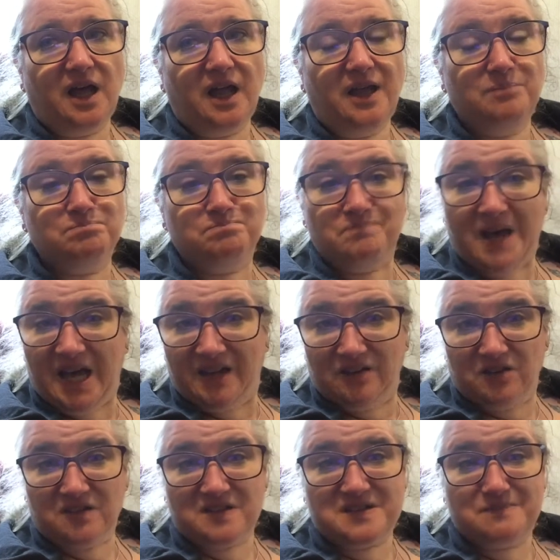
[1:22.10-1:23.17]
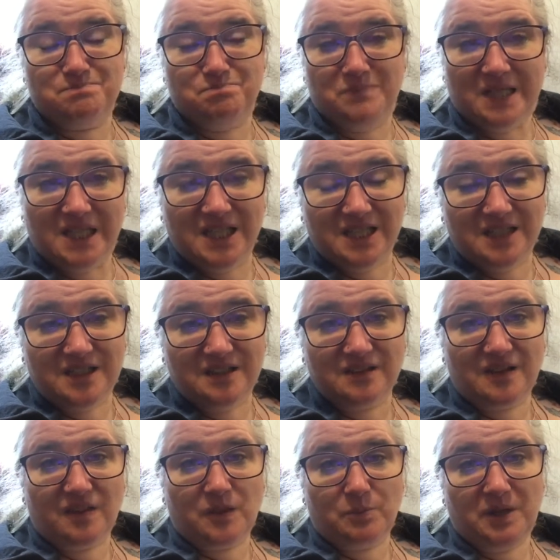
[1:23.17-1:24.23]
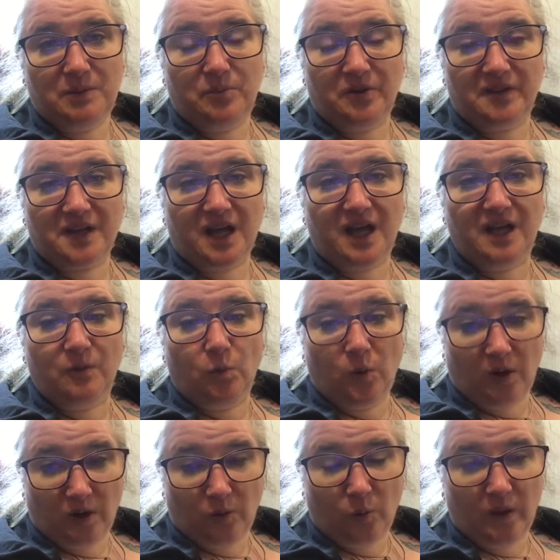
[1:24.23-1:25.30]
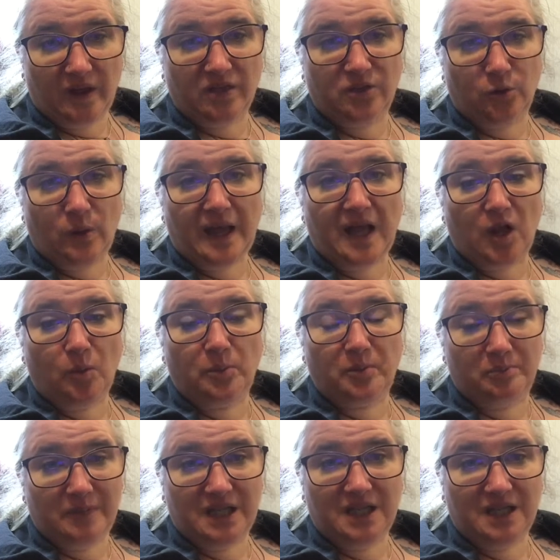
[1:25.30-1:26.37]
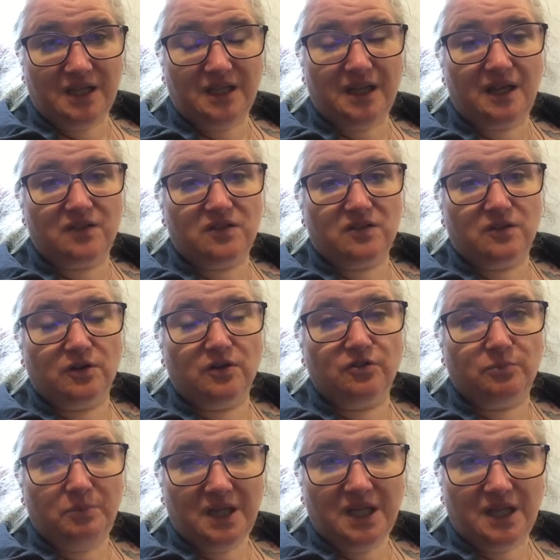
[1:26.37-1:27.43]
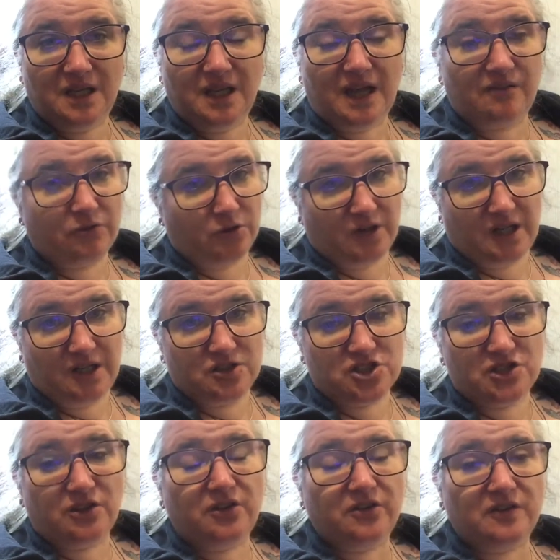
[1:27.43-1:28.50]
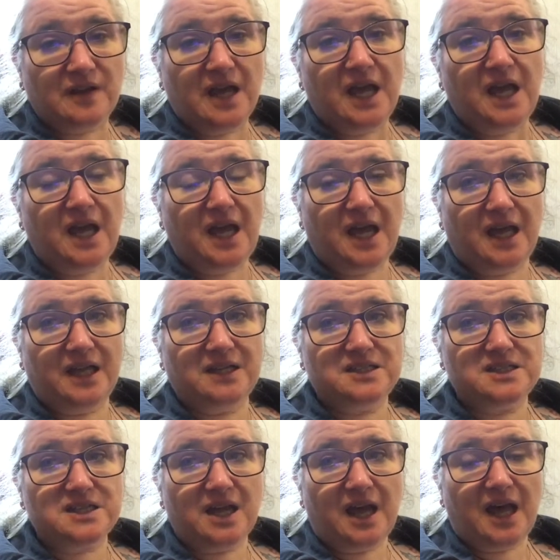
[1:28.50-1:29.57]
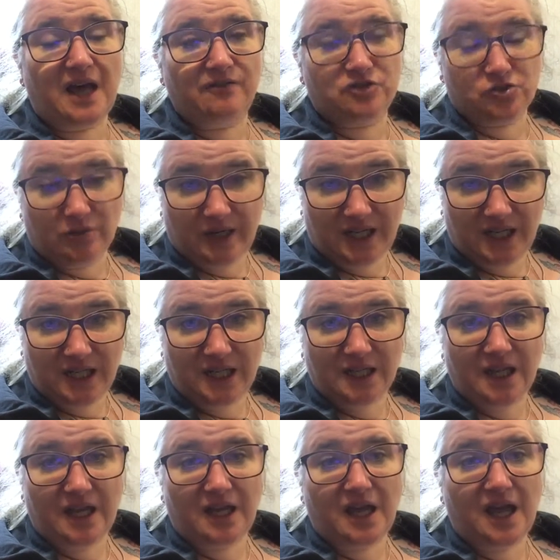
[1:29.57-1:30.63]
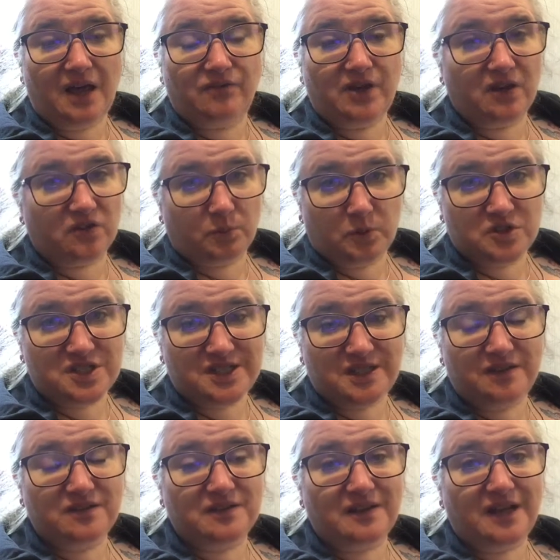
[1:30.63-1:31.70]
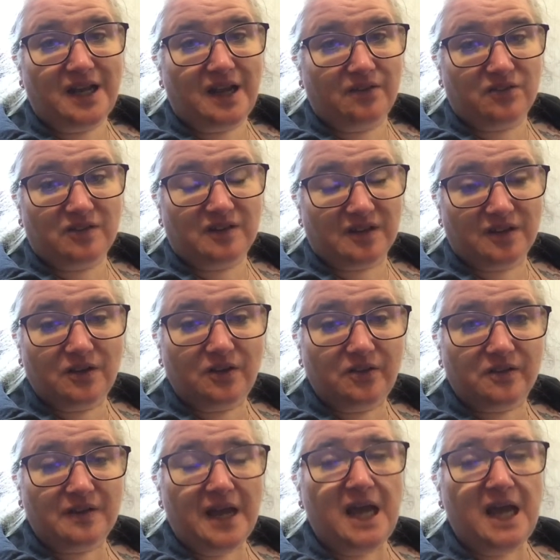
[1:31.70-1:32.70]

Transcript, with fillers: it matters to me that the people that I work with who help me and serve me have credentials and have training and have expertise and have skills.